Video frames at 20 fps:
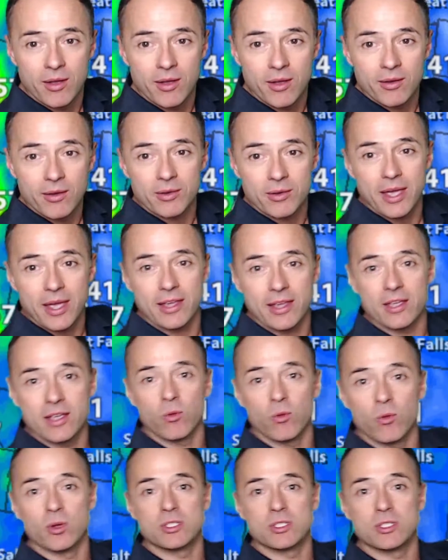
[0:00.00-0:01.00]
Okay, it
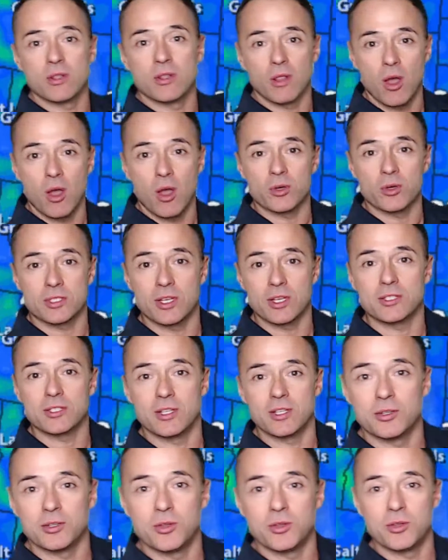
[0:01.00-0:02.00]
was in the lower
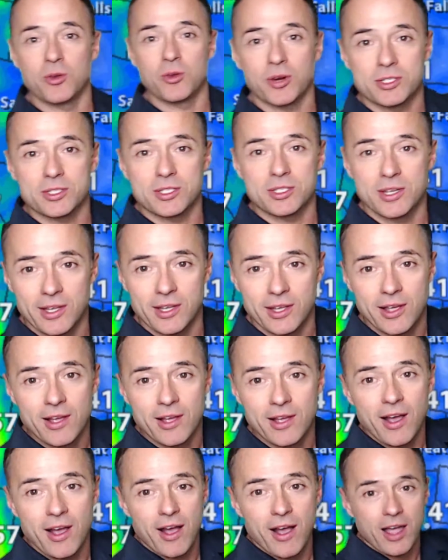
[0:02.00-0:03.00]
60s in New York City.
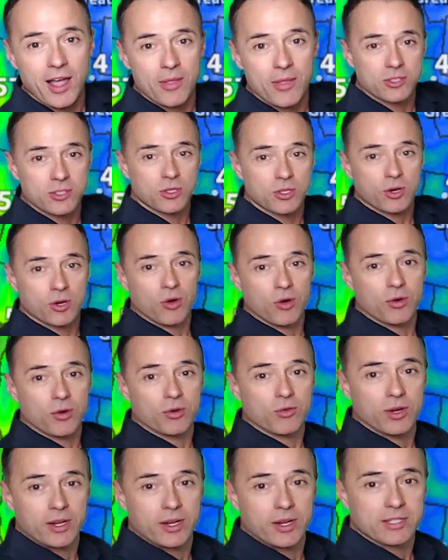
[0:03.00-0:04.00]
Again, these are the current
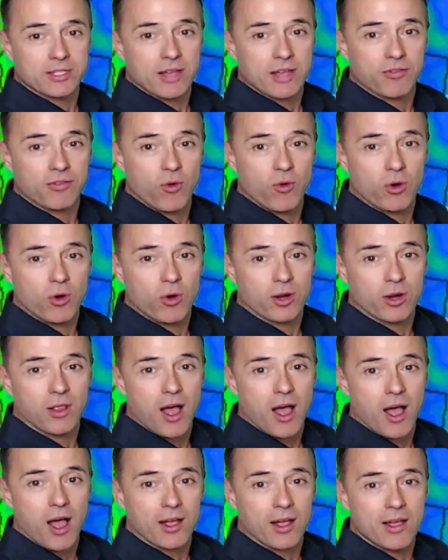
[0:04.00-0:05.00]
readings at 4
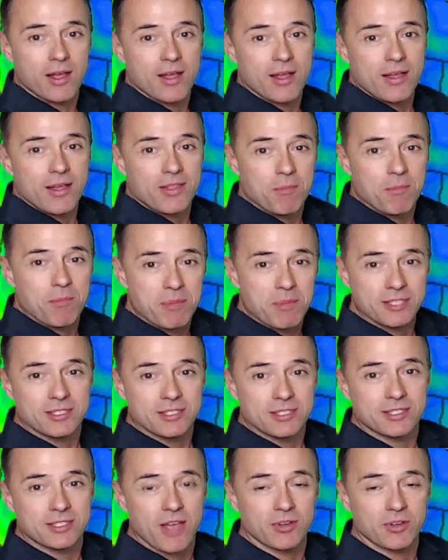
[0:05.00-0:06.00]
o'clock the mid
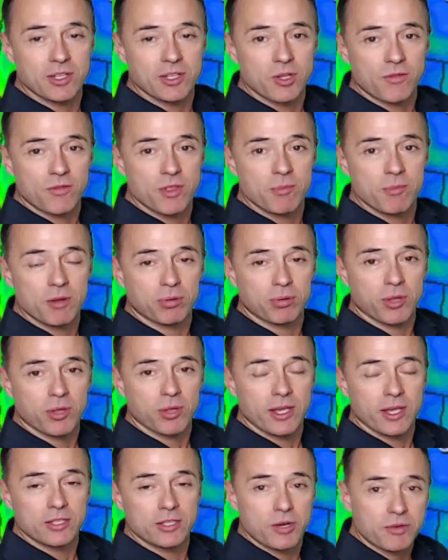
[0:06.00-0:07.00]
70s over the mid
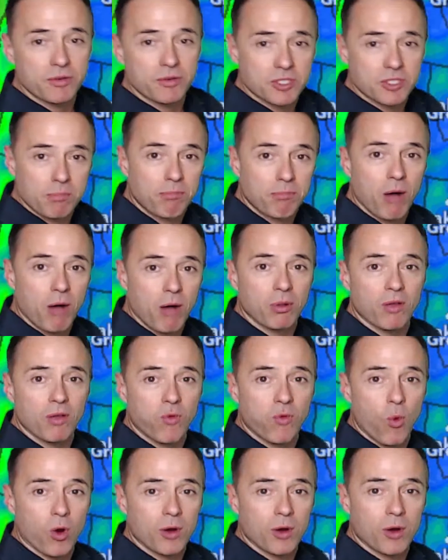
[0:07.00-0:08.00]
plains, there is a bubble of
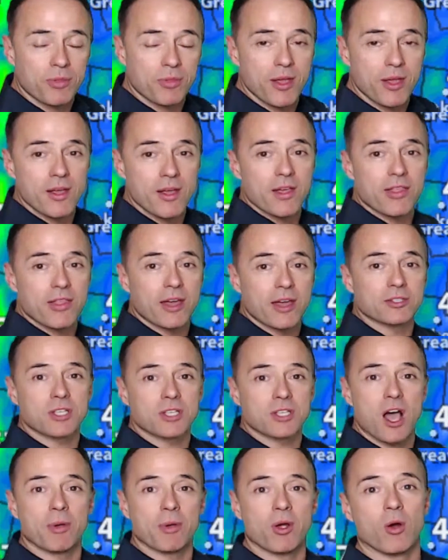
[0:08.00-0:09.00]
warmth that is
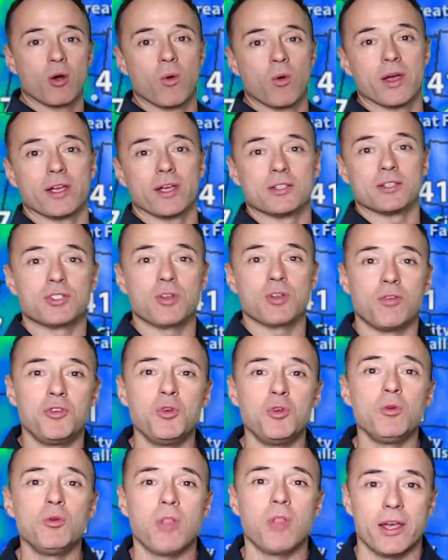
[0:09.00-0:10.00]
coming our way. So if
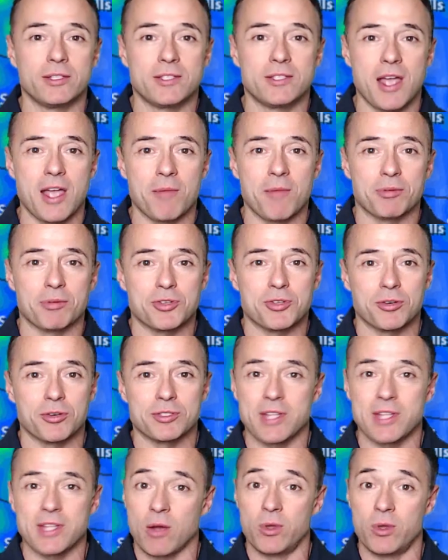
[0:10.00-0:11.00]
you like temperatures
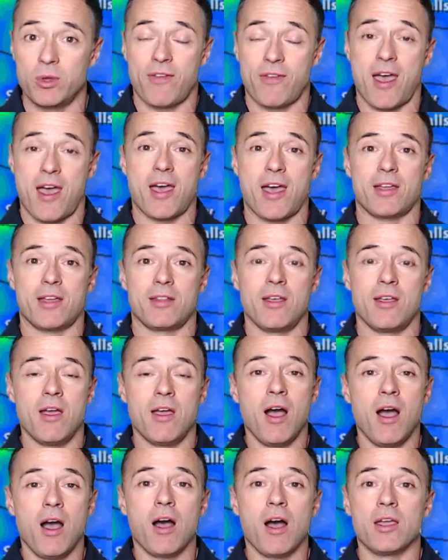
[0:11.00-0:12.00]
that we've had
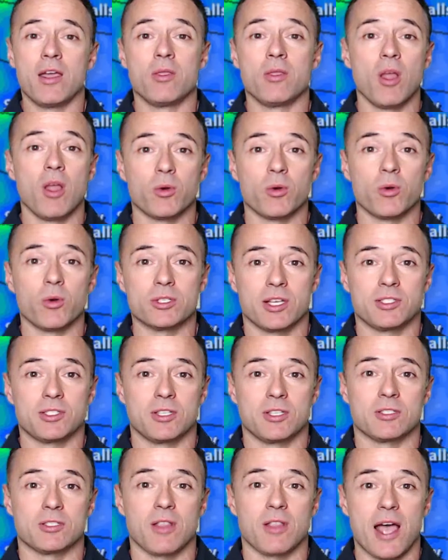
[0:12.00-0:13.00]
uh, in the lower
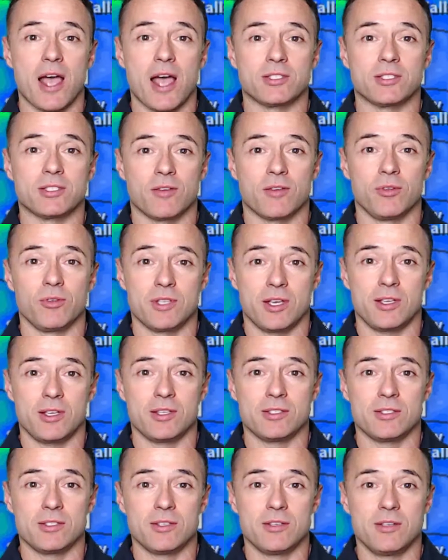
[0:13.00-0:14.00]
60s the last several
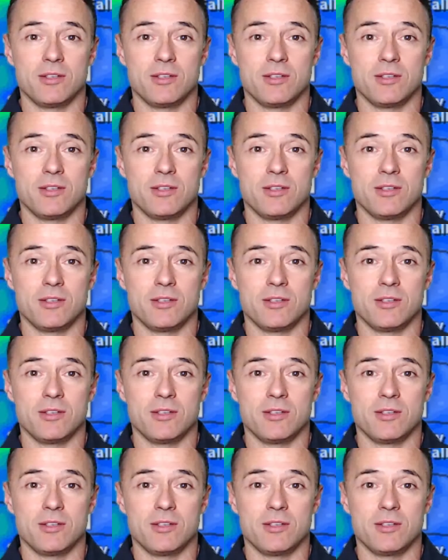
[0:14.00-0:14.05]
days,